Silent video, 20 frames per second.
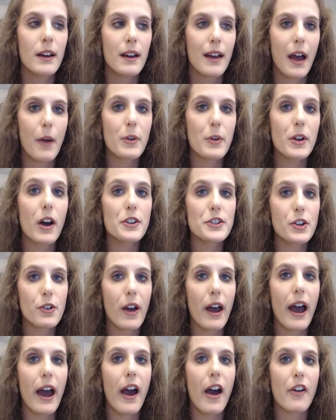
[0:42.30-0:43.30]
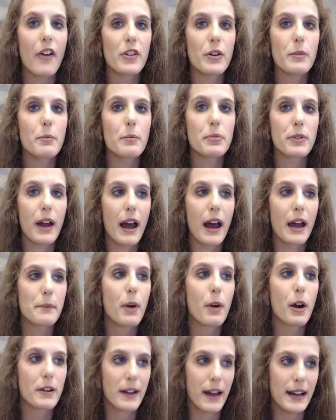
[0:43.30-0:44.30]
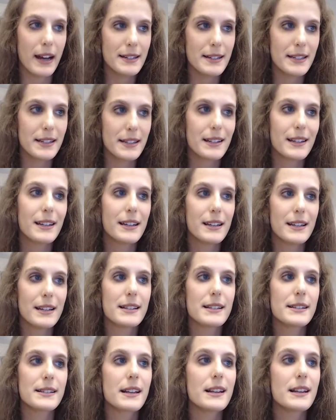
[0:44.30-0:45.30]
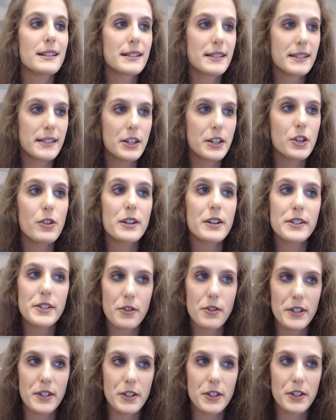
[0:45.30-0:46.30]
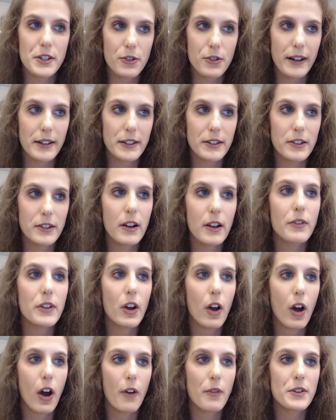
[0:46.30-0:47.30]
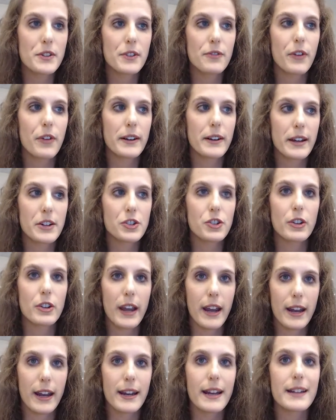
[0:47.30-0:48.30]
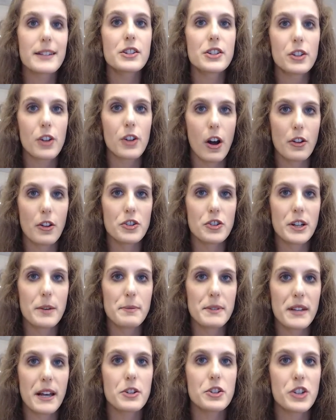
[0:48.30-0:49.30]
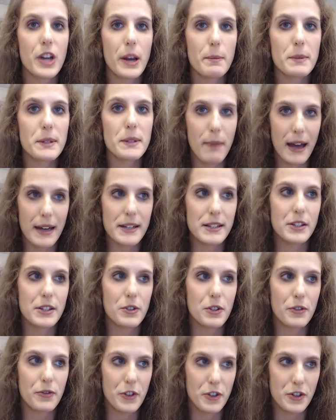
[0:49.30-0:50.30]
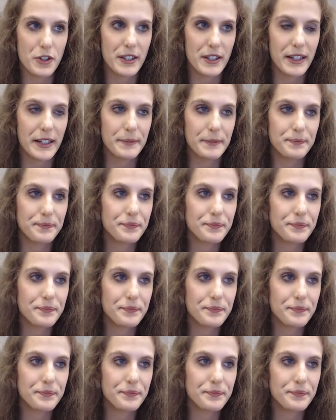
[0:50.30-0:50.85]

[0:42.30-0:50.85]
And we also have Brad Barnett. He is Senior Associate Director of the Office of Financial Aid and Scholarships at James Madison University.